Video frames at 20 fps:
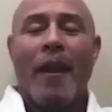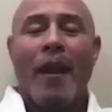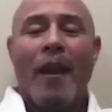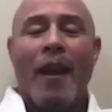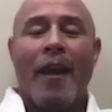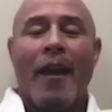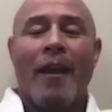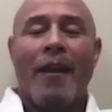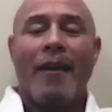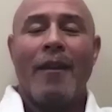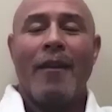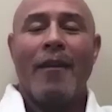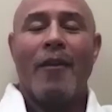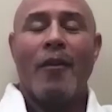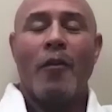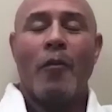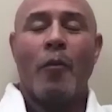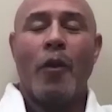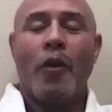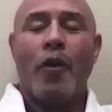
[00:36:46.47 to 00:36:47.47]
And
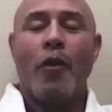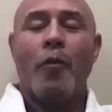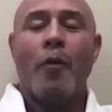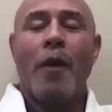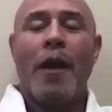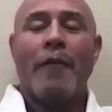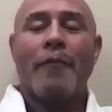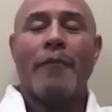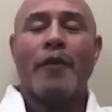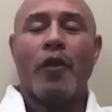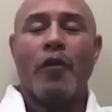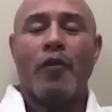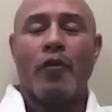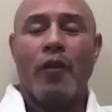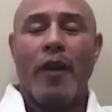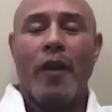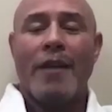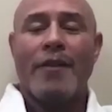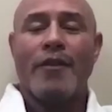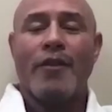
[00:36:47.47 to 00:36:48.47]
when you have to
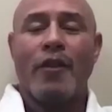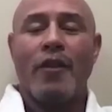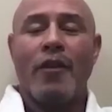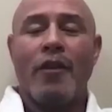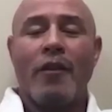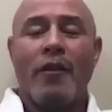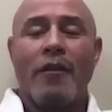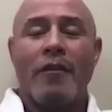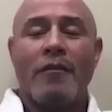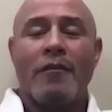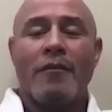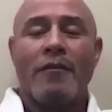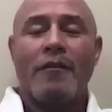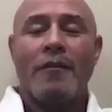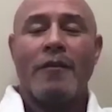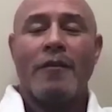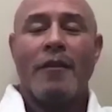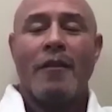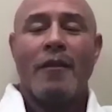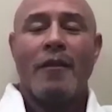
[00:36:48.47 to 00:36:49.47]
wrestle
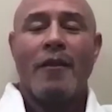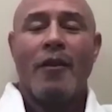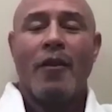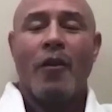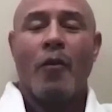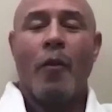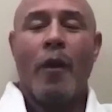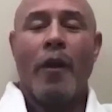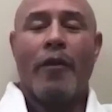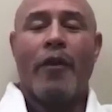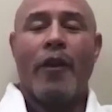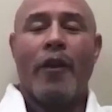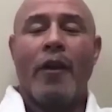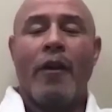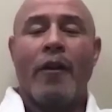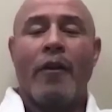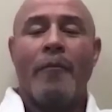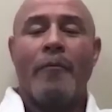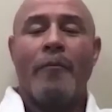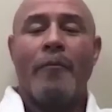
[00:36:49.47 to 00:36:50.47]
with
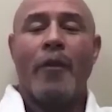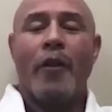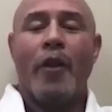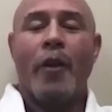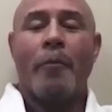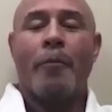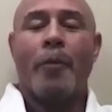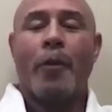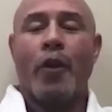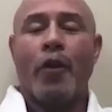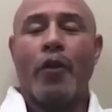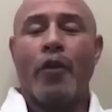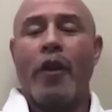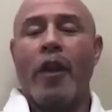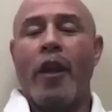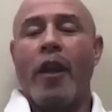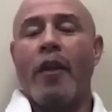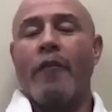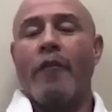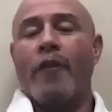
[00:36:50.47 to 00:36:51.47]
the
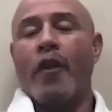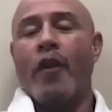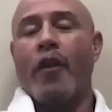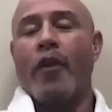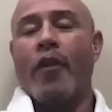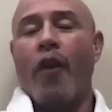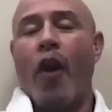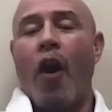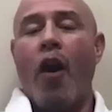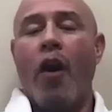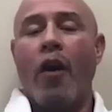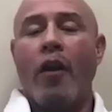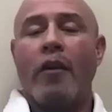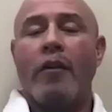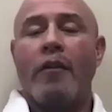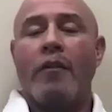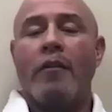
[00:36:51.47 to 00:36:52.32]
purity of your thought,